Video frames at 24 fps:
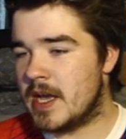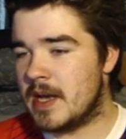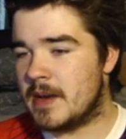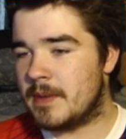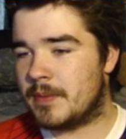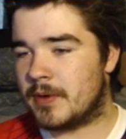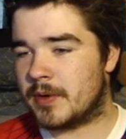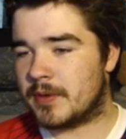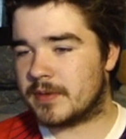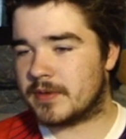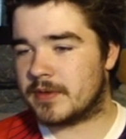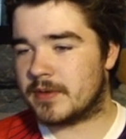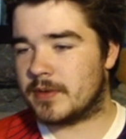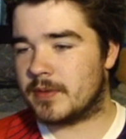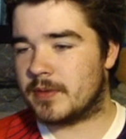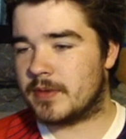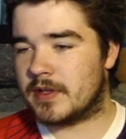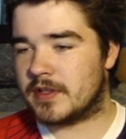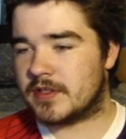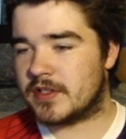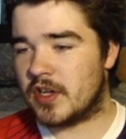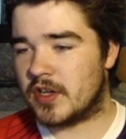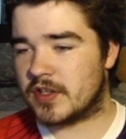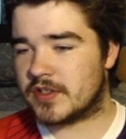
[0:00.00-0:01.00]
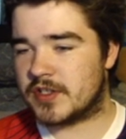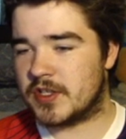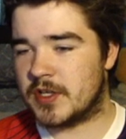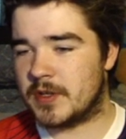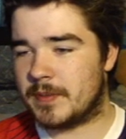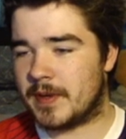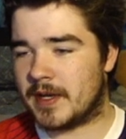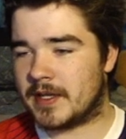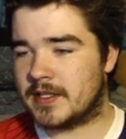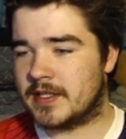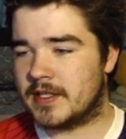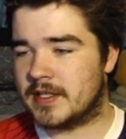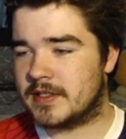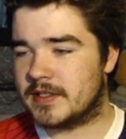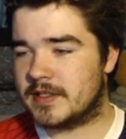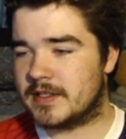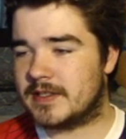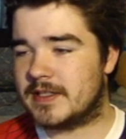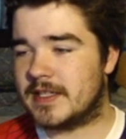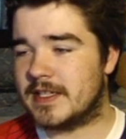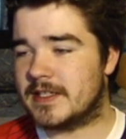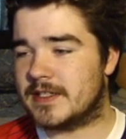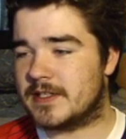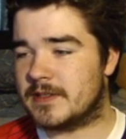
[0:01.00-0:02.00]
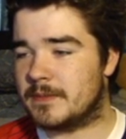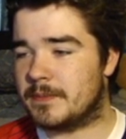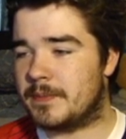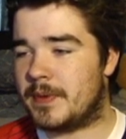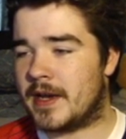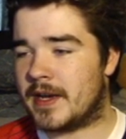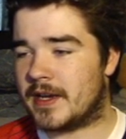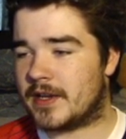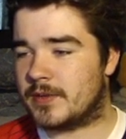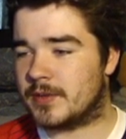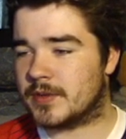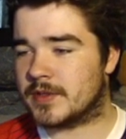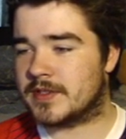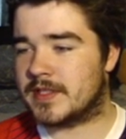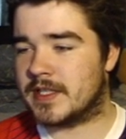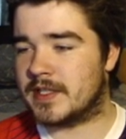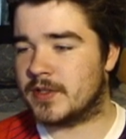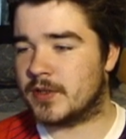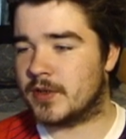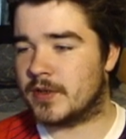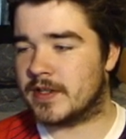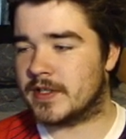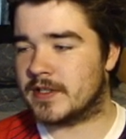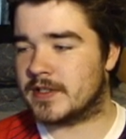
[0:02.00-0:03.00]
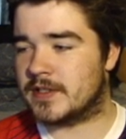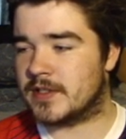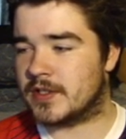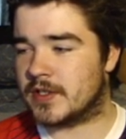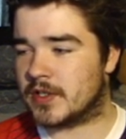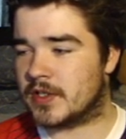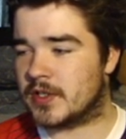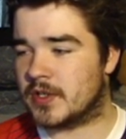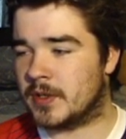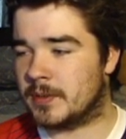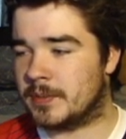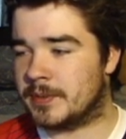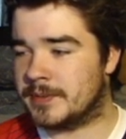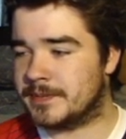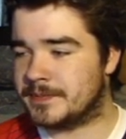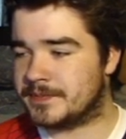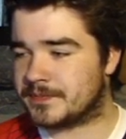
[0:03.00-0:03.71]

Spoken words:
But it's not too bad. It's a decent pack. We'll send all this to the club.